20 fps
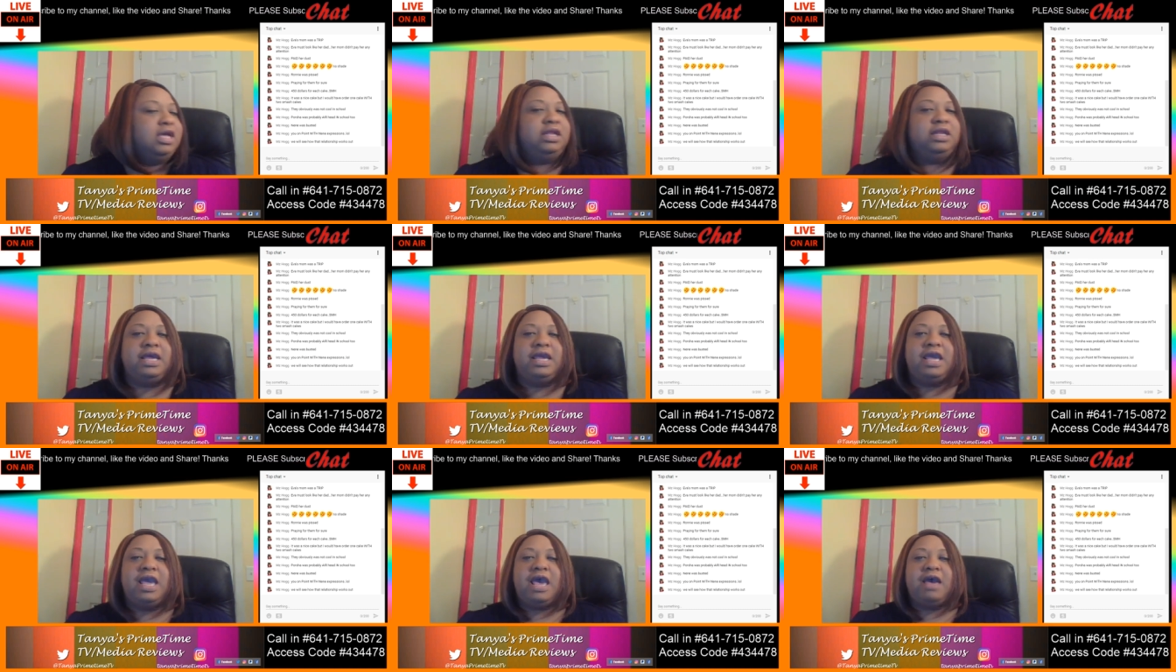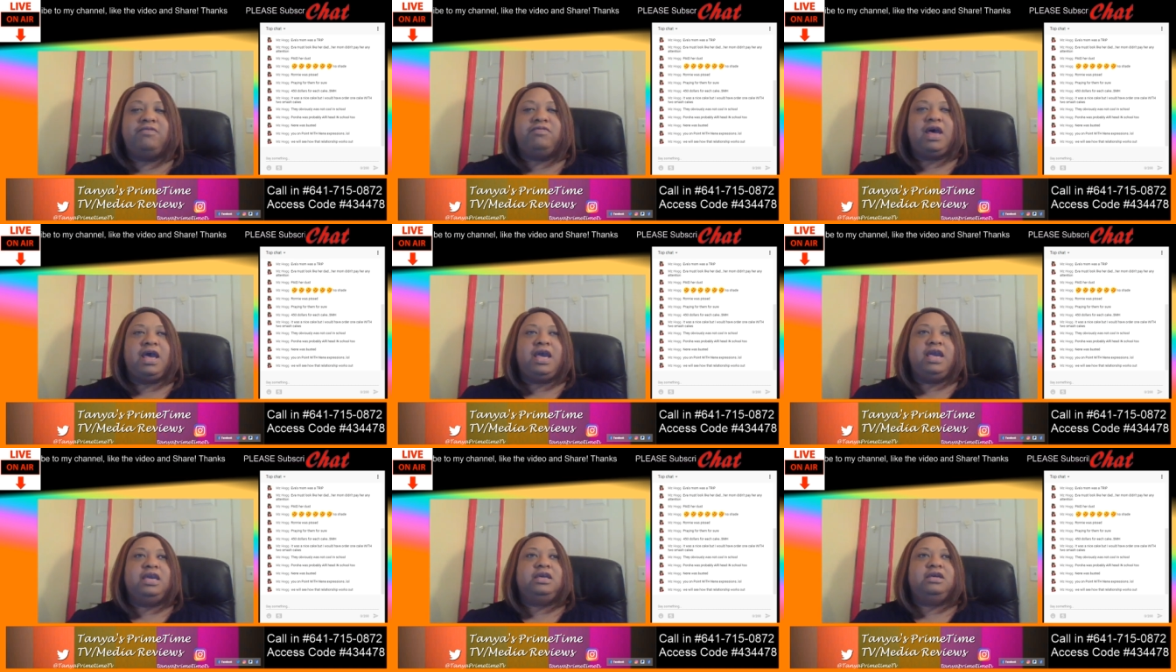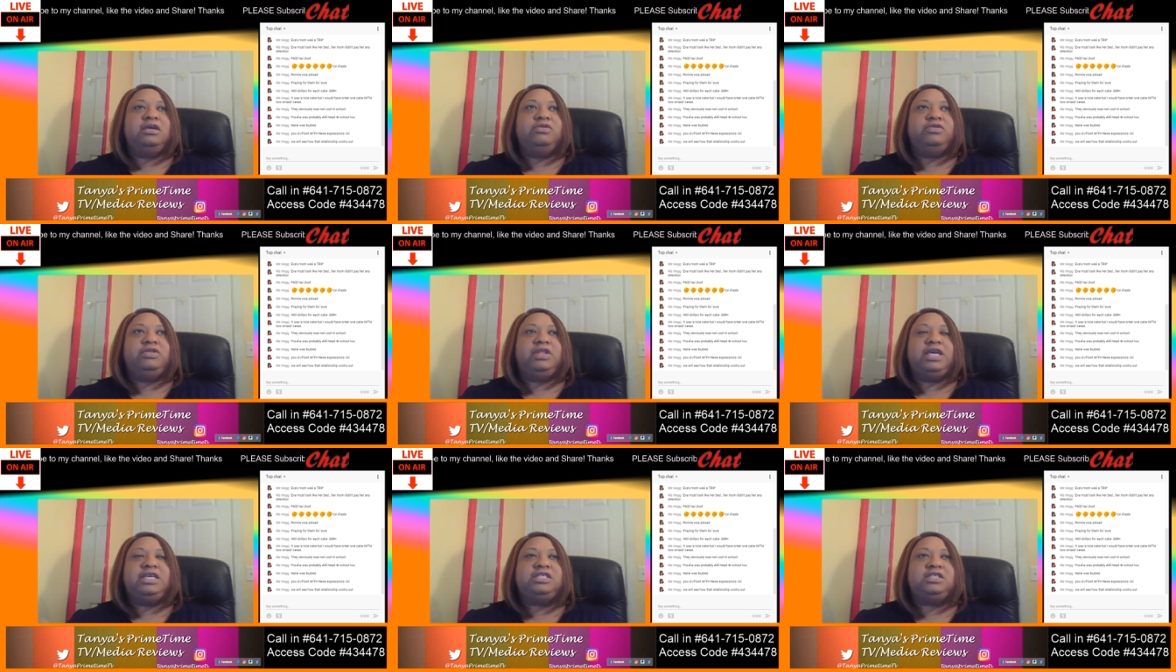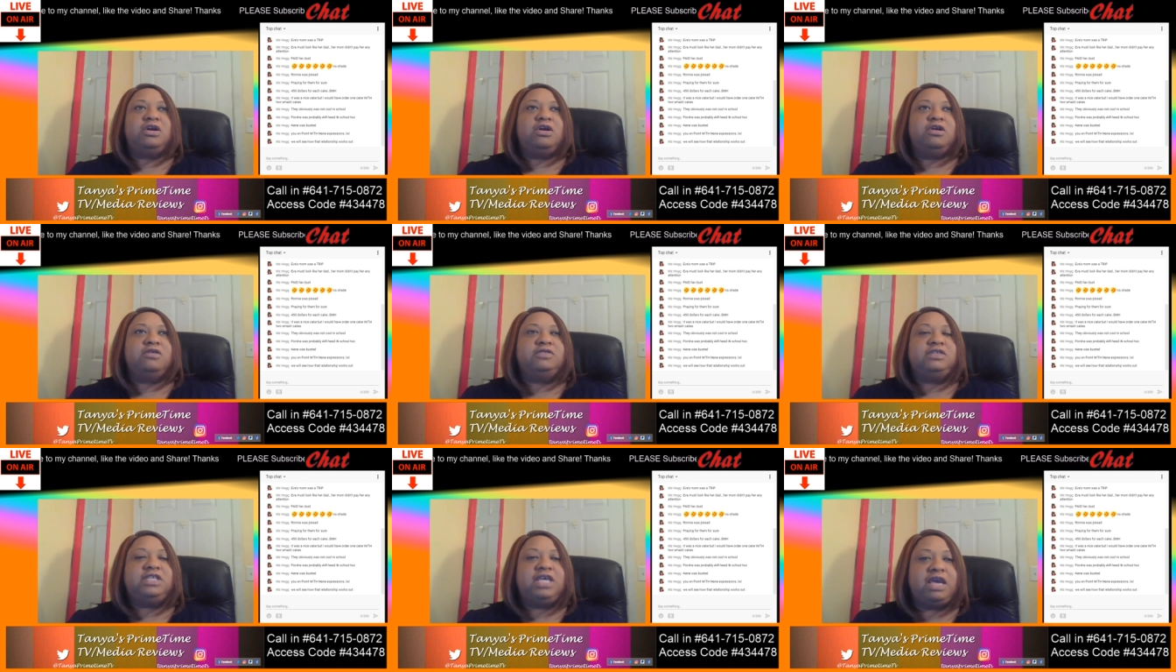they have like they
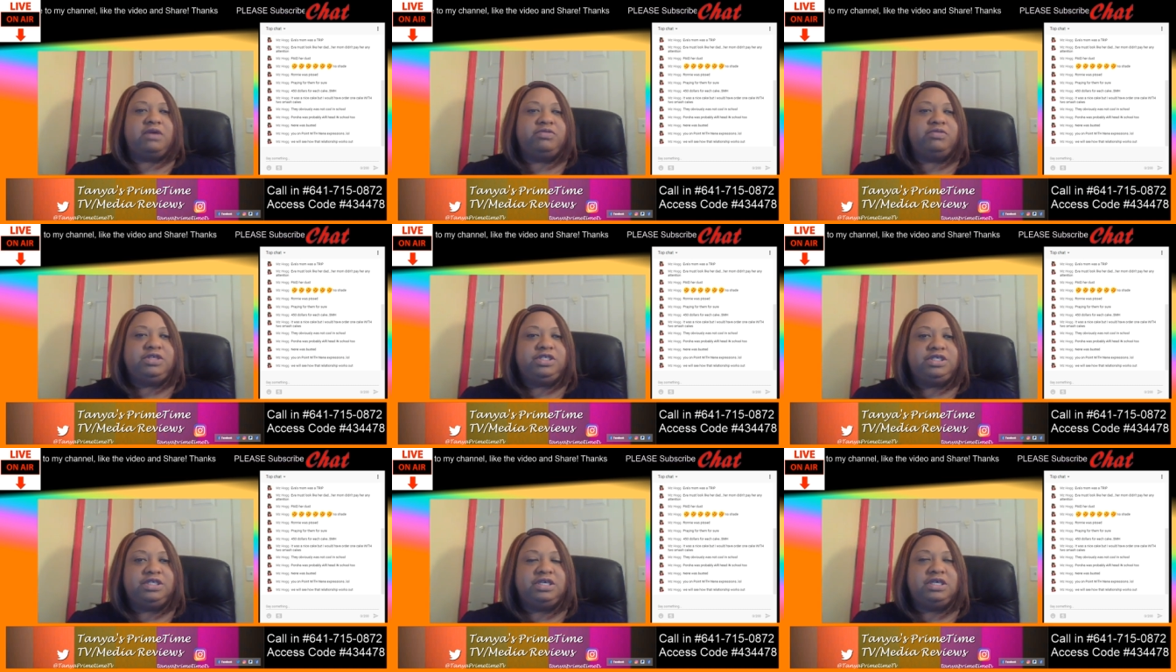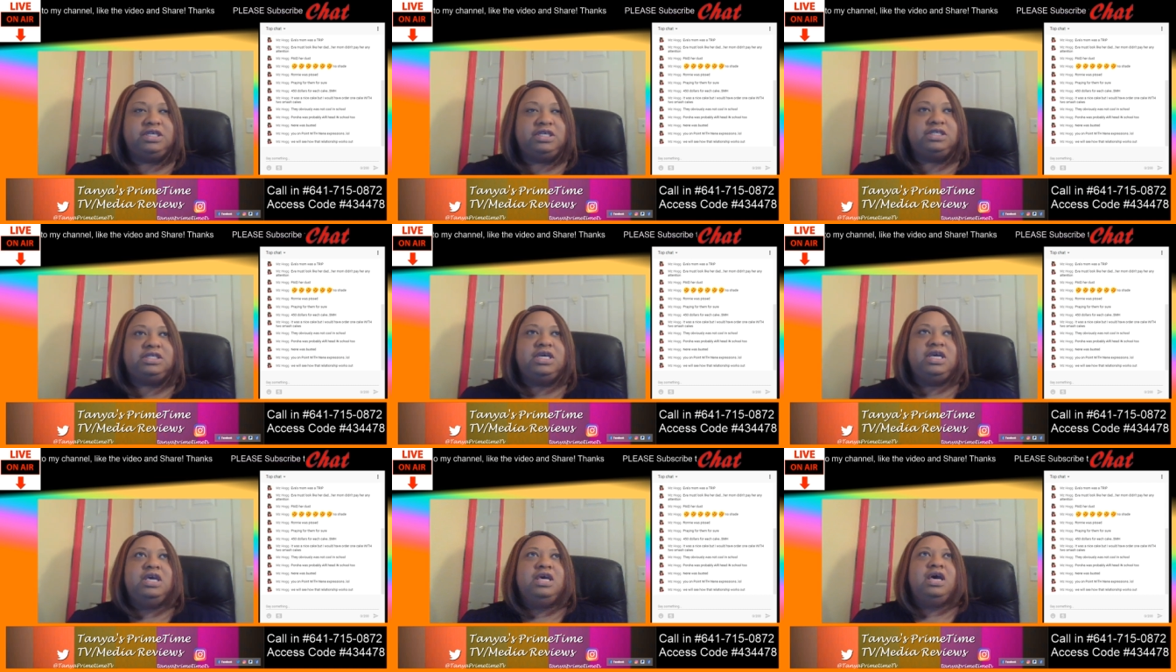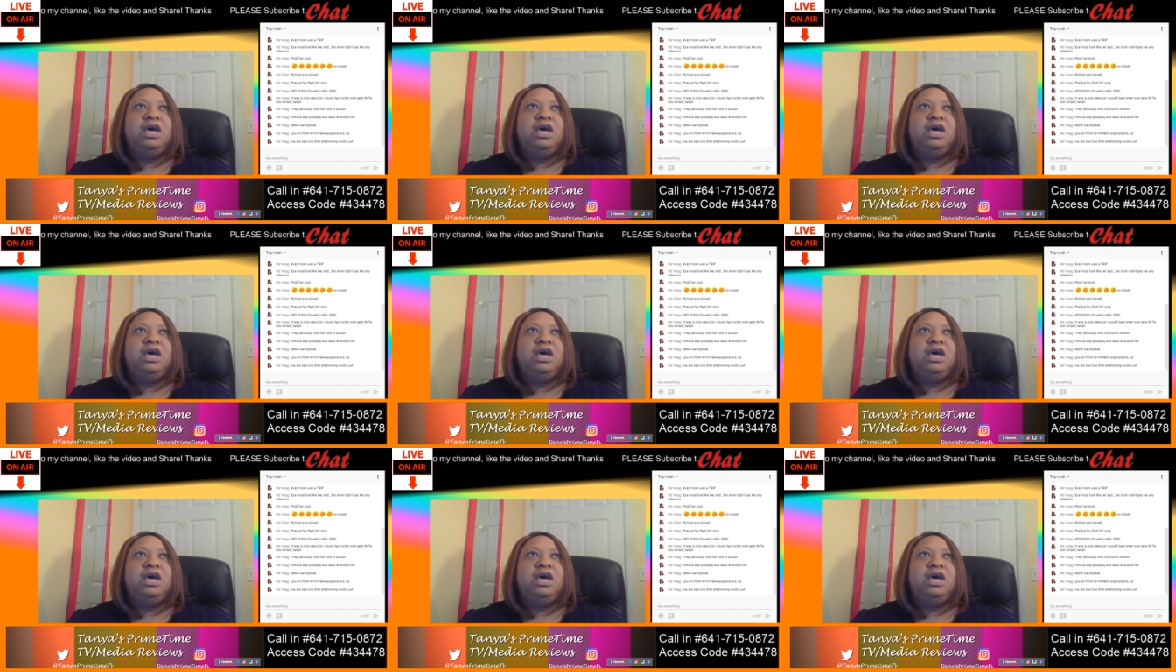serve sandwiches,